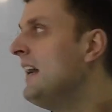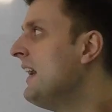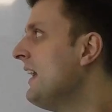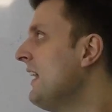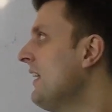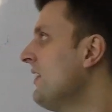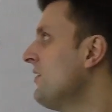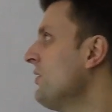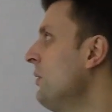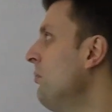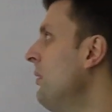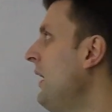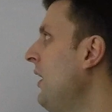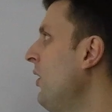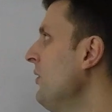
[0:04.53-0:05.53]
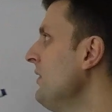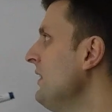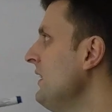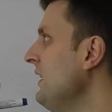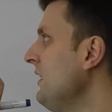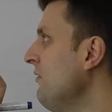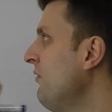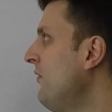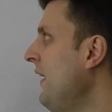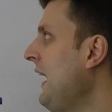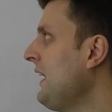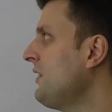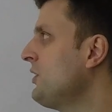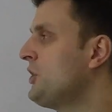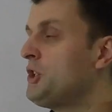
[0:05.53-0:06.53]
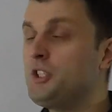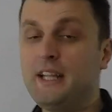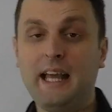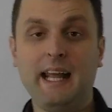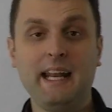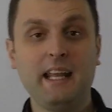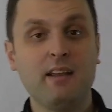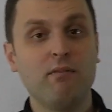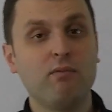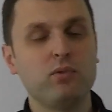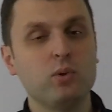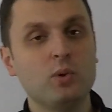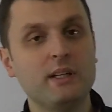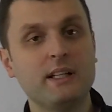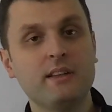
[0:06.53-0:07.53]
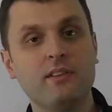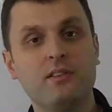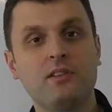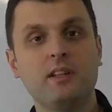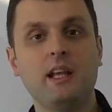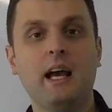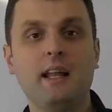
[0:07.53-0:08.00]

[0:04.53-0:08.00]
is about the factors that influence